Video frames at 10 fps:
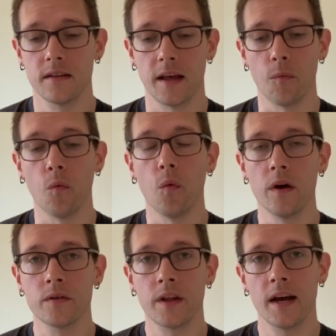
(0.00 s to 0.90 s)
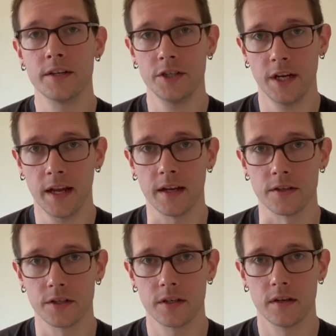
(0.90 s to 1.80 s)
They will not
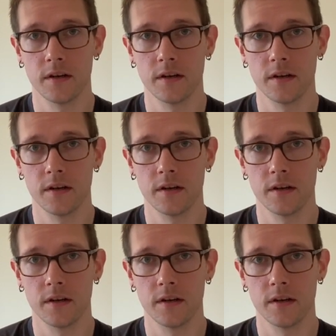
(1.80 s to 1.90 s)
change.